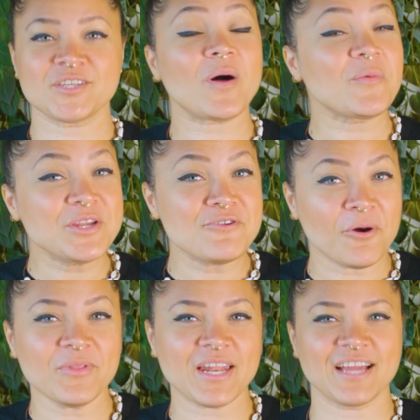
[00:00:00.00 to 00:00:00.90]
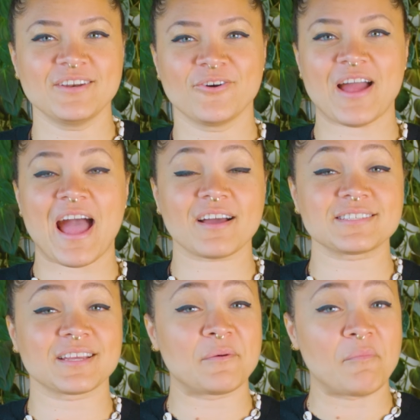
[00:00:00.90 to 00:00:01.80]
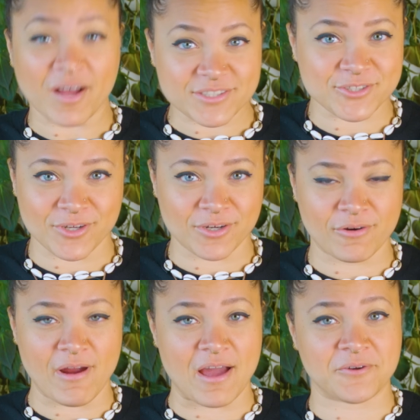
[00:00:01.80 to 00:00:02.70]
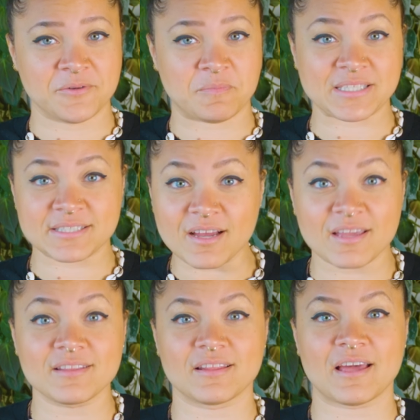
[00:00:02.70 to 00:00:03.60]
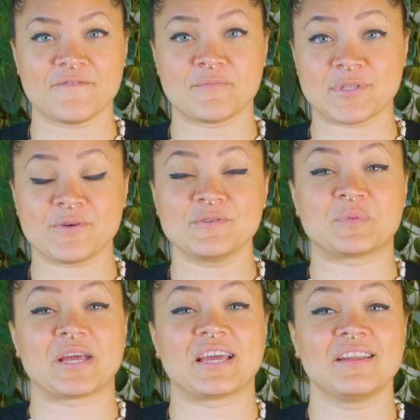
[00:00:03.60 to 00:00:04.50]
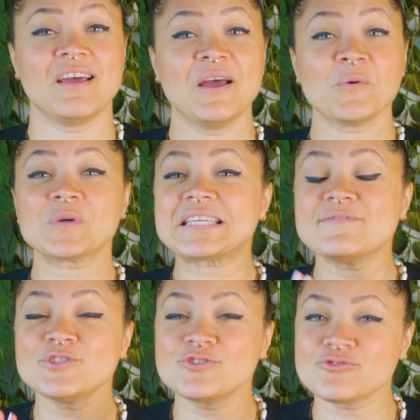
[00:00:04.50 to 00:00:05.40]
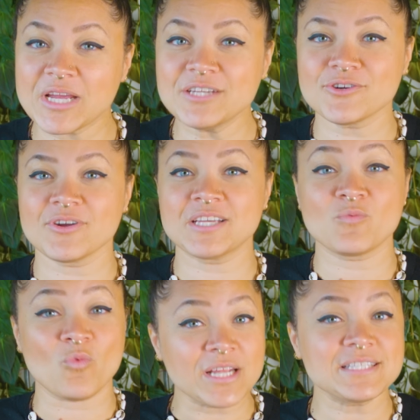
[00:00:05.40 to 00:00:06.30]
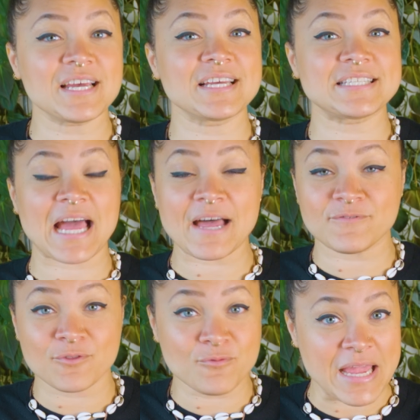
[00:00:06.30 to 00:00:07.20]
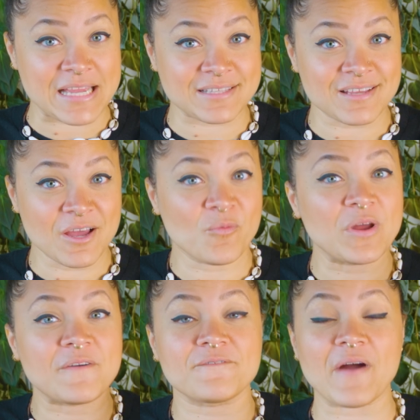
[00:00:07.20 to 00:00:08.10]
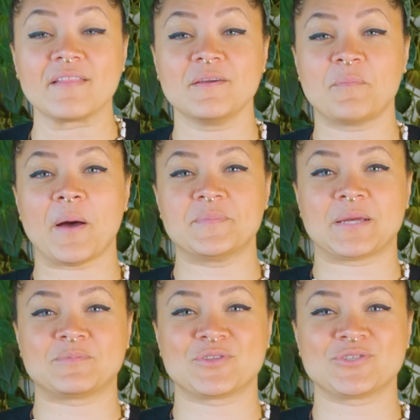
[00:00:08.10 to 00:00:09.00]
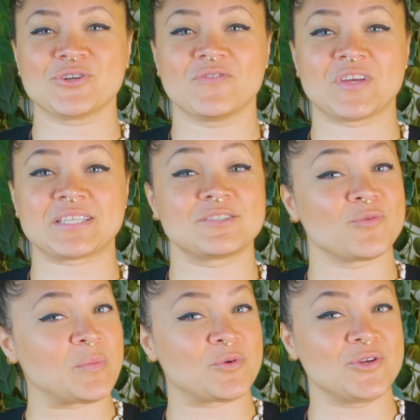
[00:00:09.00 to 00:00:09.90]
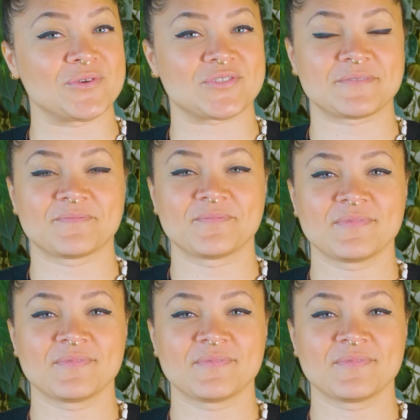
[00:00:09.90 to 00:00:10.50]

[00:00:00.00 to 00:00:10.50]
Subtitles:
So while we know that Hydnora acts like a monster underground by sucking the life from its host plant, what's even stranger is what it does after the rains when it finally pops up to the surface to reproduce.